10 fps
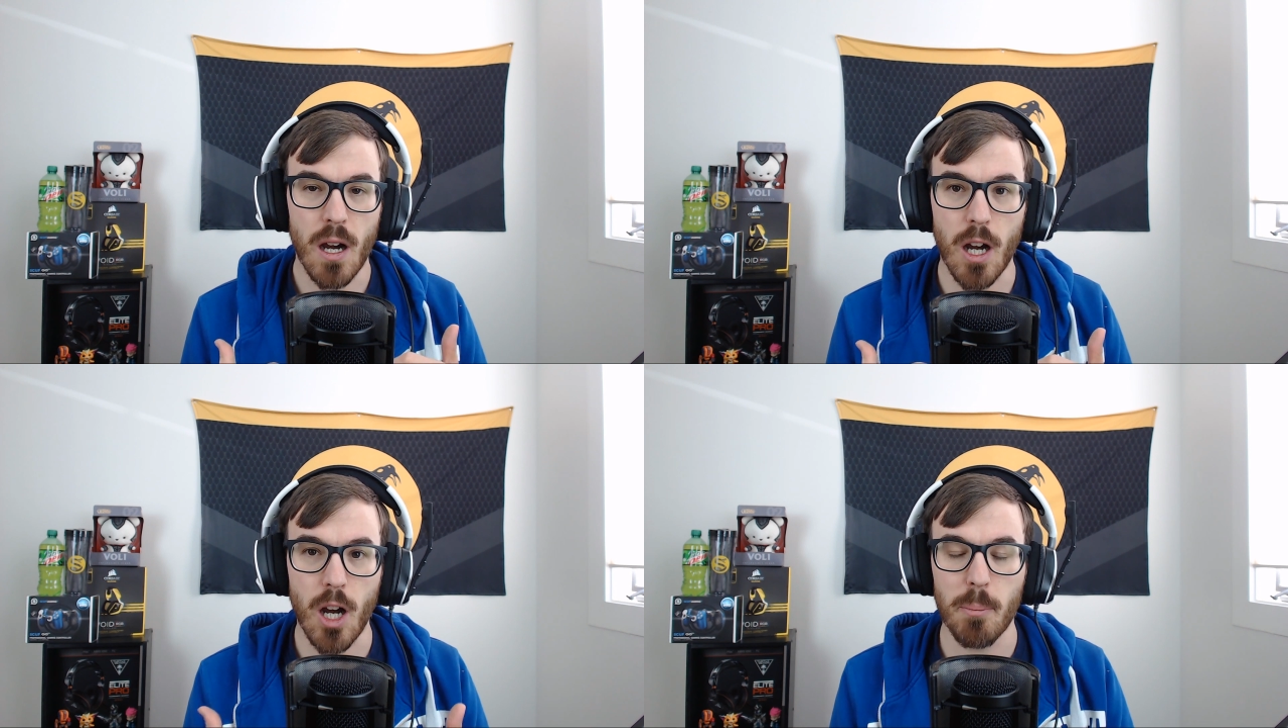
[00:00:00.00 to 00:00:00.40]

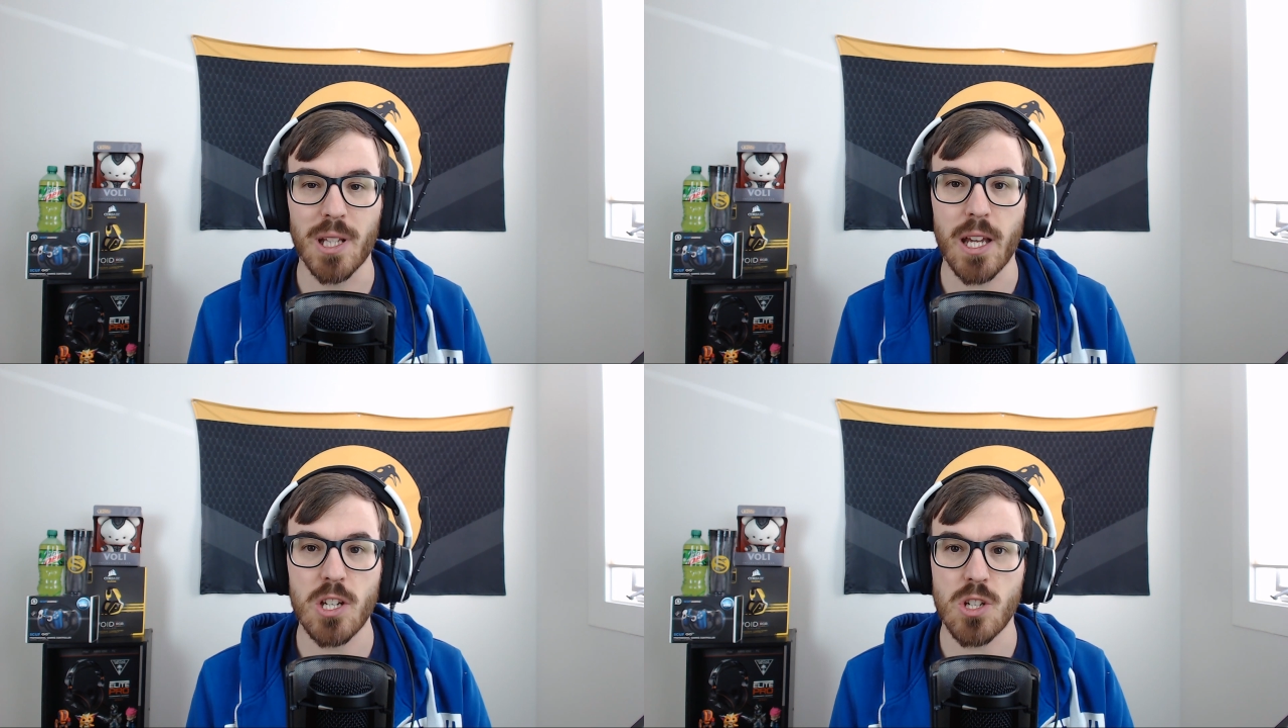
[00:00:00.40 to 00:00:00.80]

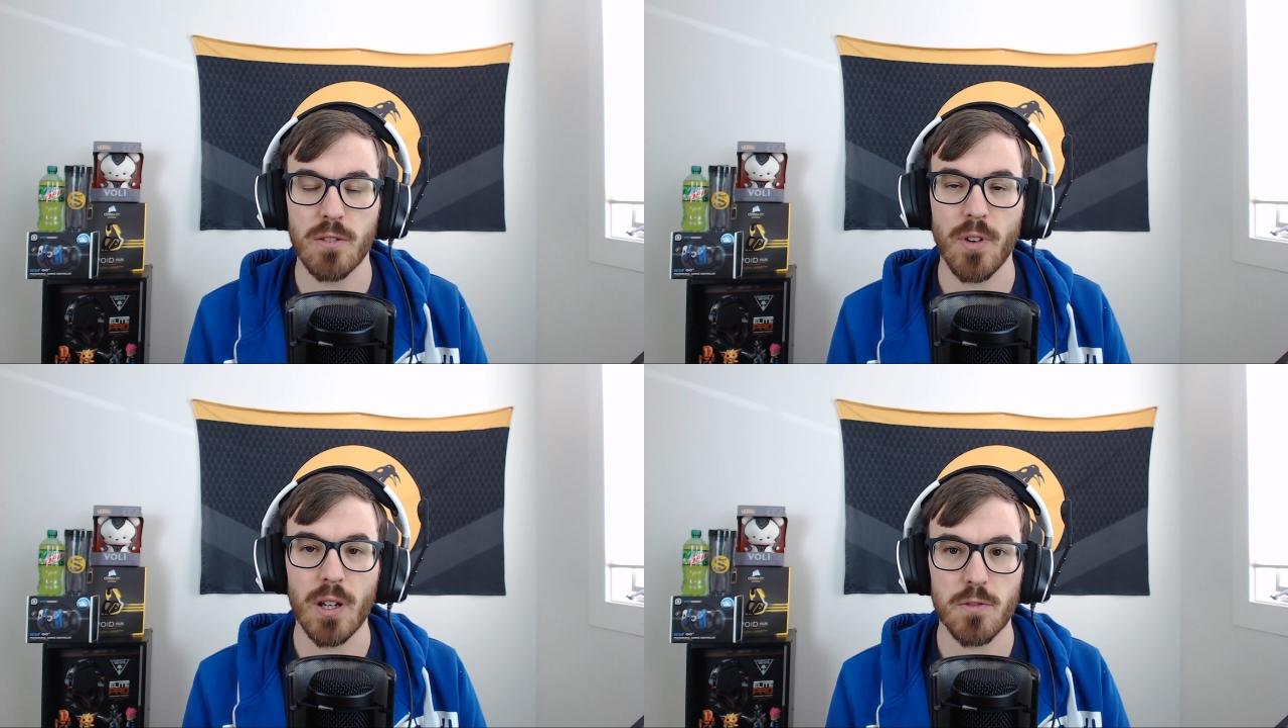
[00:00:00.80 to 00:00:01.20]

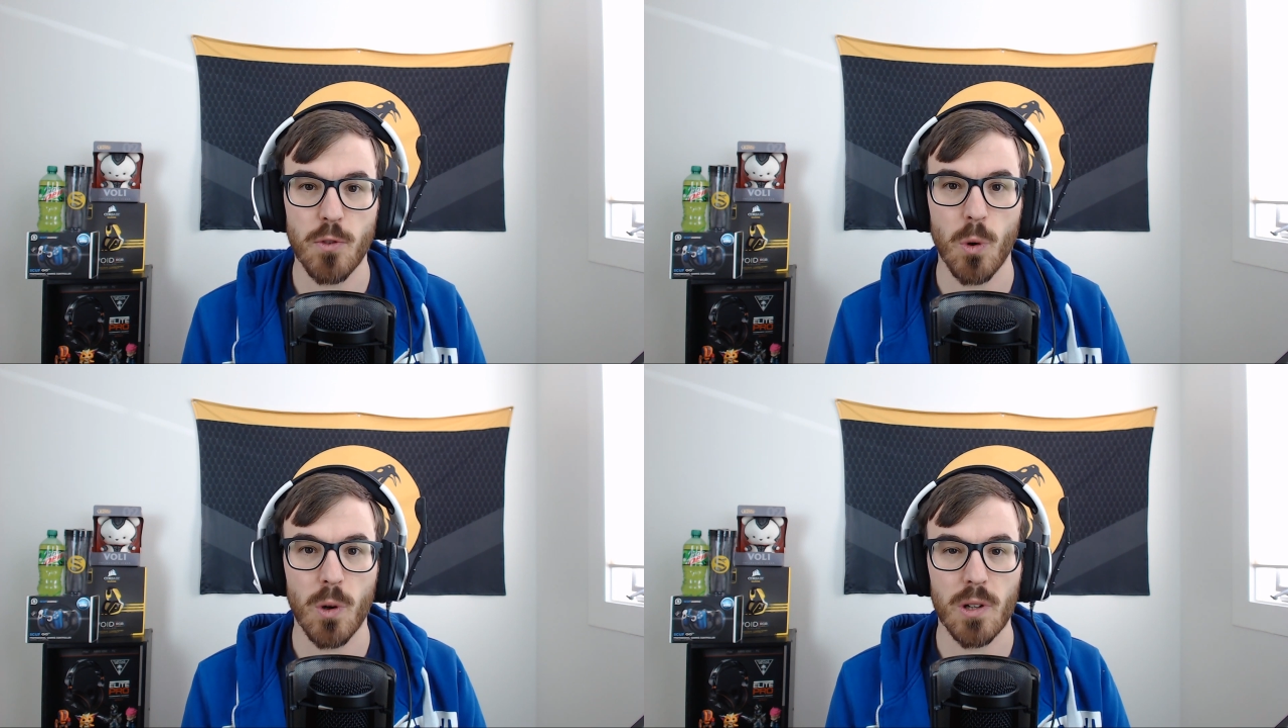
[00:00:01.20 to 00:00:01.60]
Malaysia event
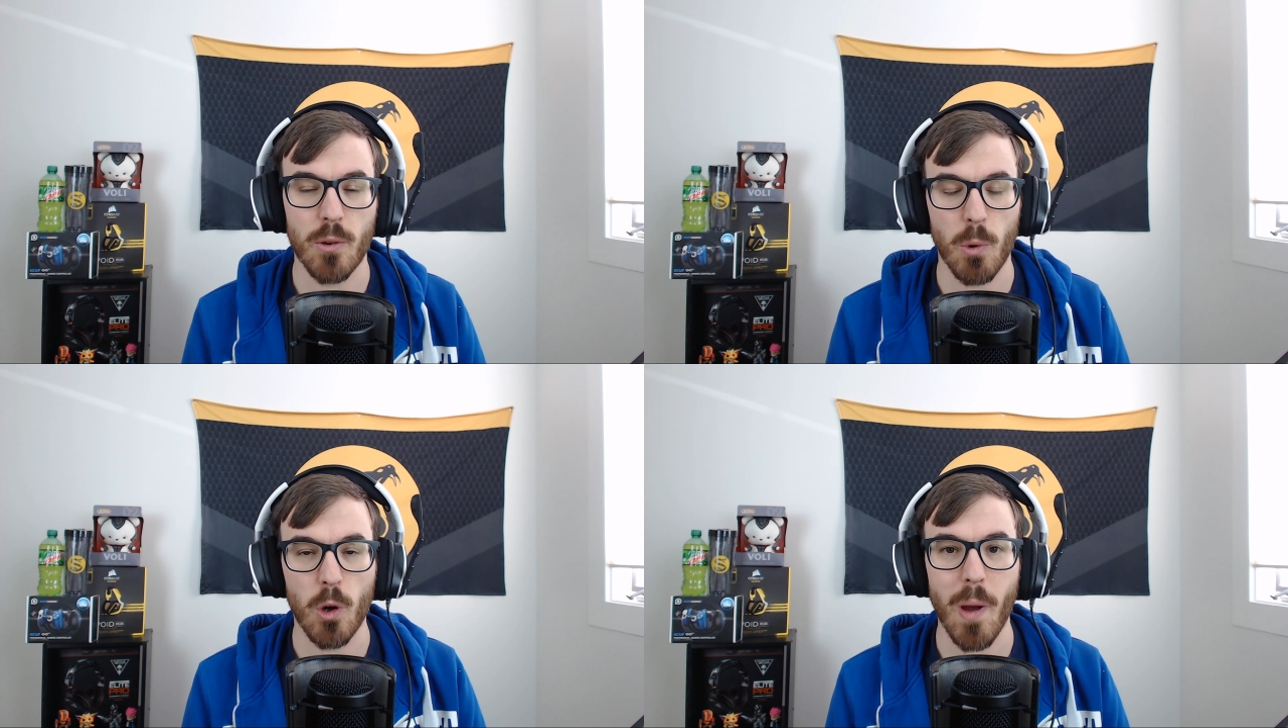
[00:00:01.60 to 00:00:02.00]
for
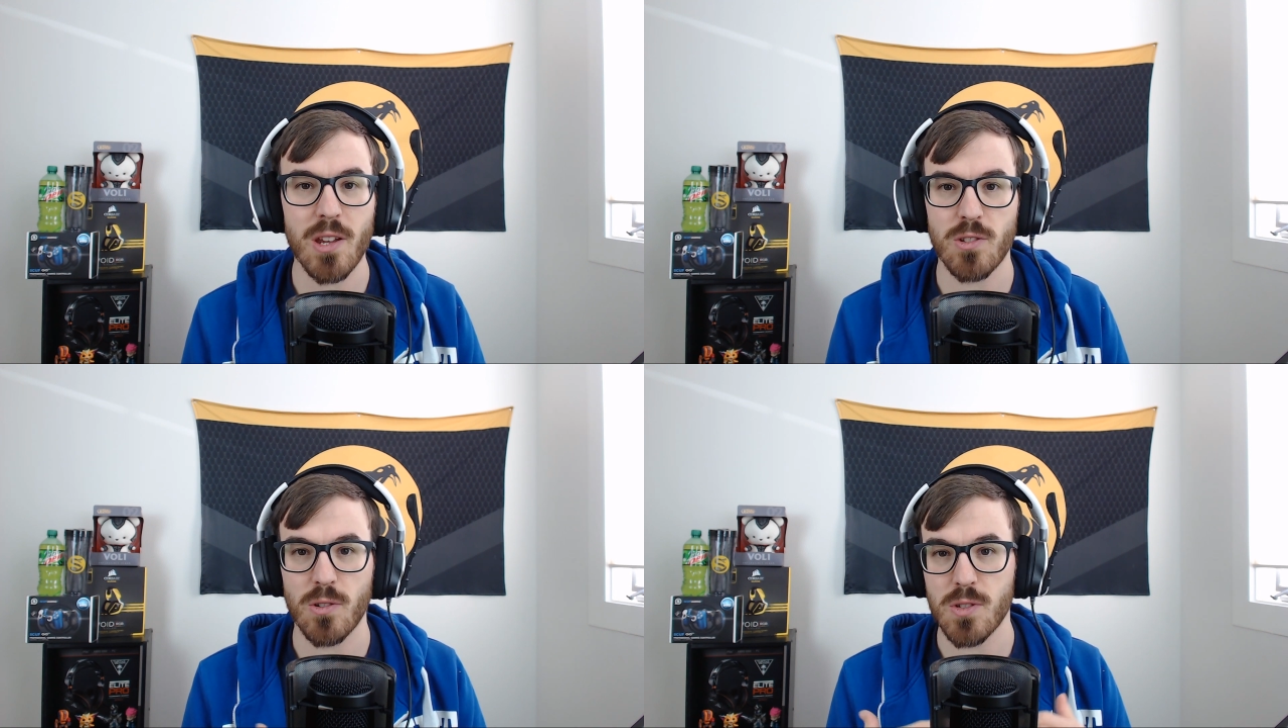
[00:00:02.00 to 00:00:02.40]
the Rogue
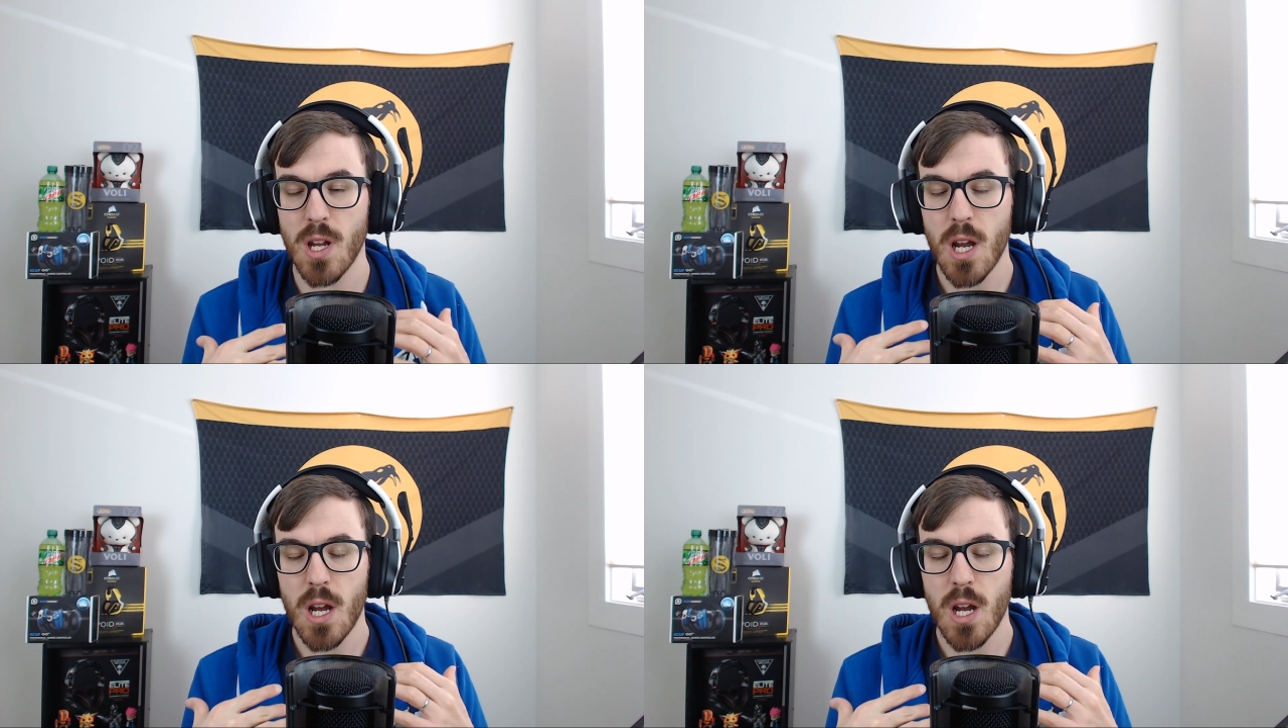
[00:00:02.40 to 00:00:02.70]
Masters.